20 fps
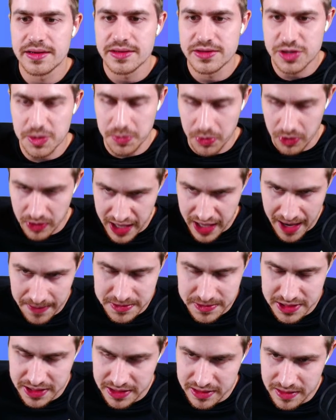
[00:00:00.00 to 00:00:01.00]
triple
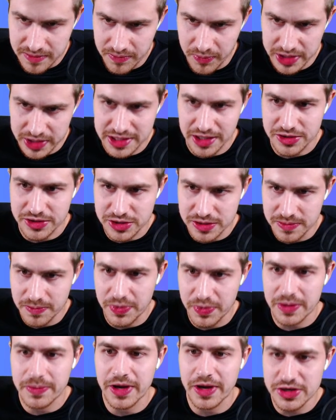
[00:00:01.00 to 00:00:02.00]
captain, but
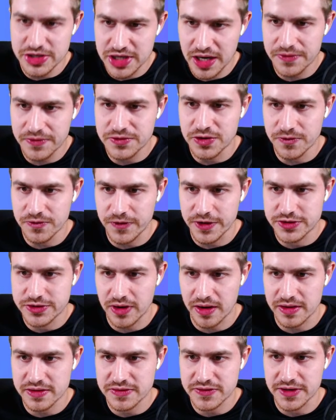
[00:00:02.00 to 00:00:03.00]
because you have 2 free
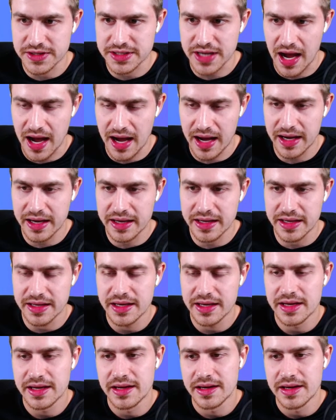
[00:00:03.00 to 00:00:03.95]
transfers, I